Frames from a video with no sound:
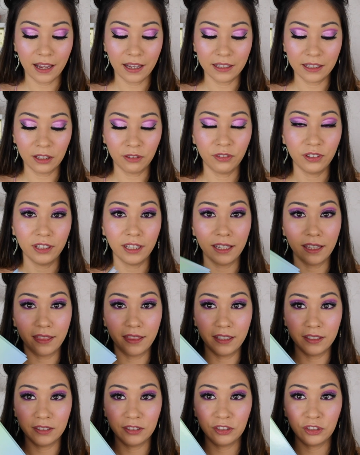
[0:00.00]
and I feel like
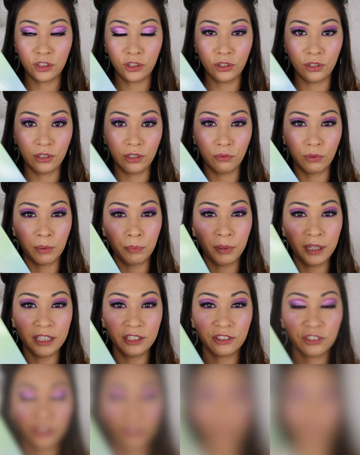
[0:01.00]
this could
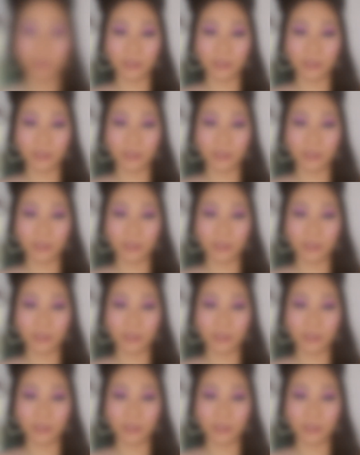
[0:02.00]
replace her.